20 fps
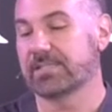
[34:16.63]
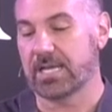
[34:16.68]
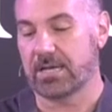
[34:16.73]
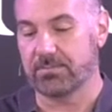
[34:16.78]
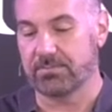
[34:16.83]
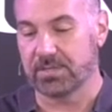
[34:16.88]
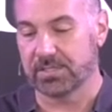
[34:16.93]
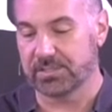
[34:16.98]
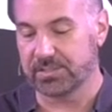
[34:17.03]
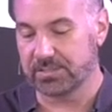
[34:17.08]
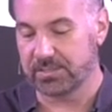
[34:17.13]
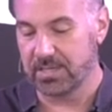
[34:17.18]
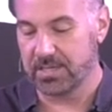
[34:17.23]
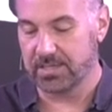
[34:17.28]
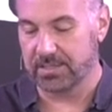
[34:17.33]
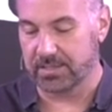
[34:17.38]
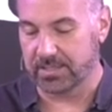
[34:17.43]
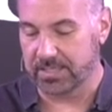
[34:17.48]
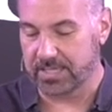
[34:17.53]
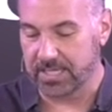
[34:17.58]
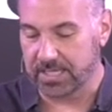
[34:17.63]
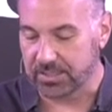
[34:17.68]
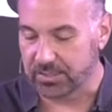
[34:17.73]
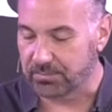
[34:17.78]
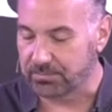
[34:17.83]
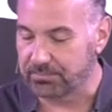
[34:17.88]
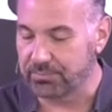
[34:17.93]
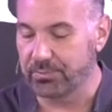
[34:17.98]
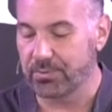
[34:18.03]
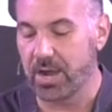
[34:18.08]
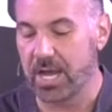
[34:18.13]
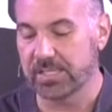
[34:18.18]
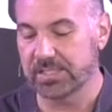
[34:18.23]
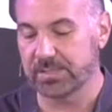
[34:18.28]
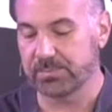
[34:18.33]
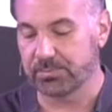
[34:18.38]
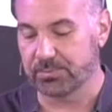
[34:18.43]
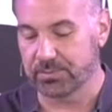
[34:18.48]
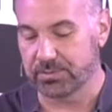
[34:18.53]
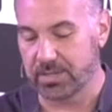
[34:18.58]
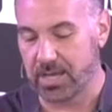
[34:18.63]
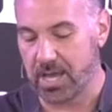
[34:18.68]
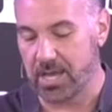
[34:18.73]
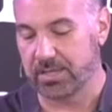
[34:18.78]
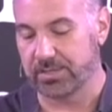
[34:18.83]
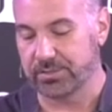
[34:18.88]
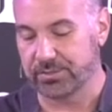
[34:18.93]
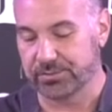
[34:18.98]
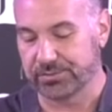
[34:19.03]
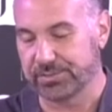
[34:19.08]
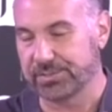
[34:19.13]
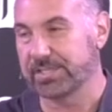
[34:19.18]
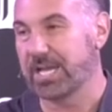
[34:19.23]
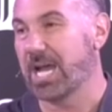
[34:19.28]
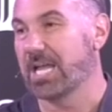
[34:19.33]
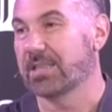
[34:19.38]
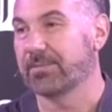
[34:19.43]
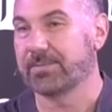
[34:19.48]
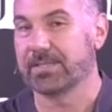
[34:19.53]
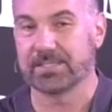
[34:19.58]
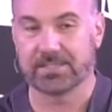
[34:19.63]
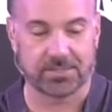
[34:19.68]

how much the kingdom prospered under Solomon.